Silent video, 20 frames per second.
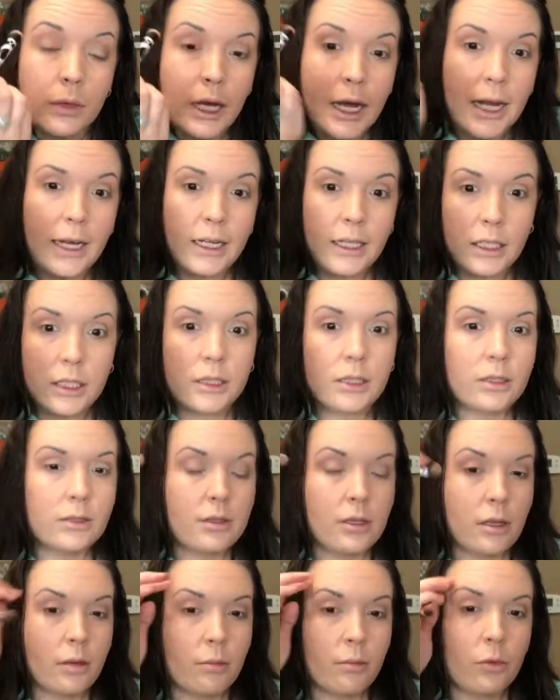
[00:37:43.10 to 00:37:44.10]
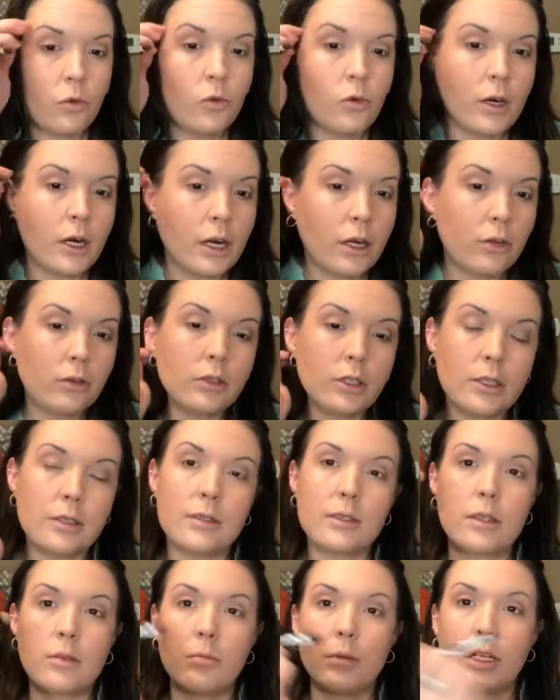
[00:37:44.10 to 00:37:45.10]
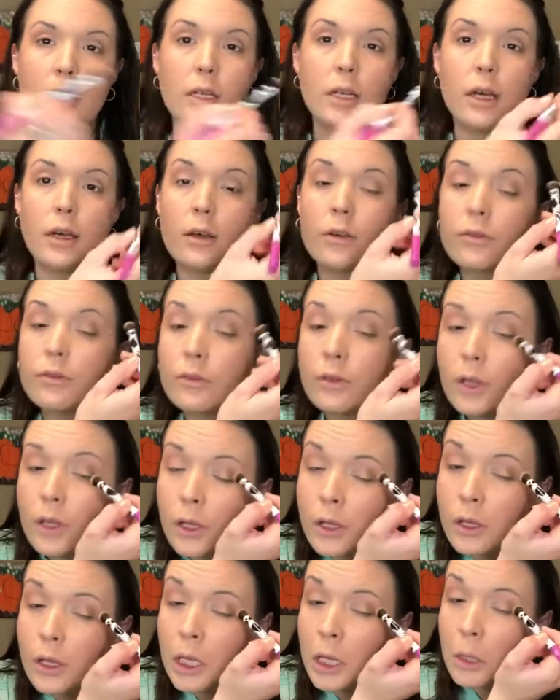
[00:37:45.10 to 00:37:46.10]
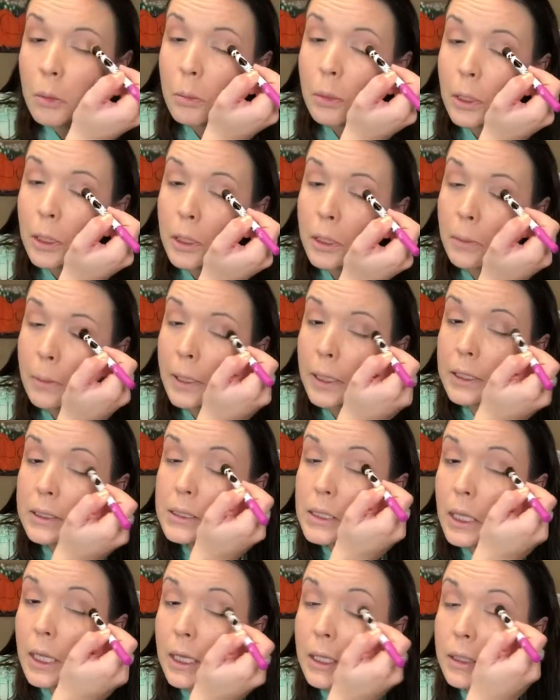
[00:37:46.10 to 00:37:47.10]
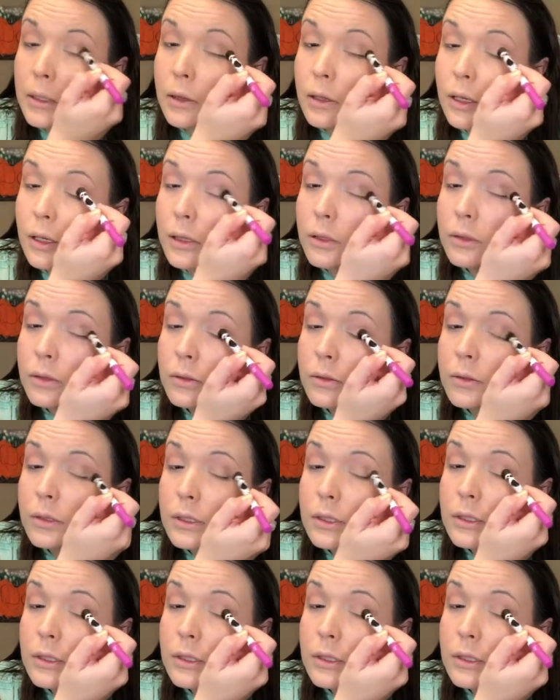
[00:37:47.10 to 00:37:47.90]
I need to use them more. I don't use them enough. But anyway, it's like those.